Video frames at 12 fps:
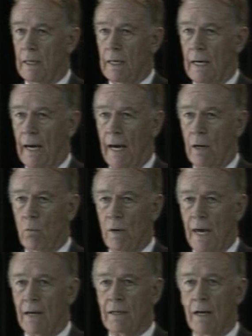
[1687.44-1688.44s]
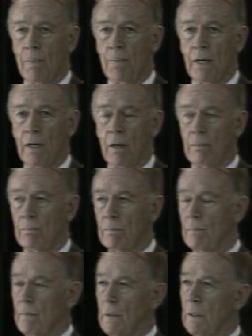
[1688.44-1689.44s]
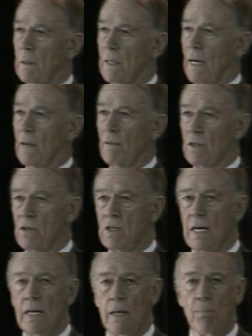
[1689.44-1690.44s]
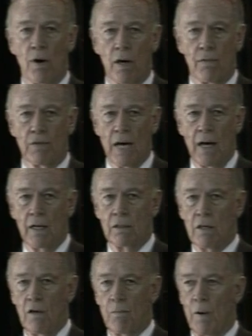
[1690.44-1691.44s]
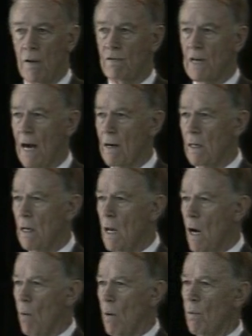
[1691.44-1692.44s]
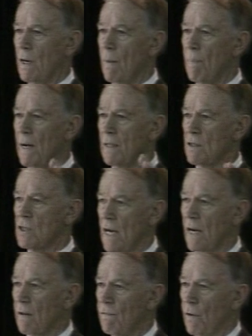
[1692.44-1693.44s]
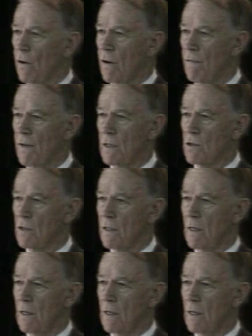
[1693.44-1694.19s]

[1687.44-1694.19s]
and we ended up in a kind of a seedy part of town, a tough part of town, and we went up on the second floor of this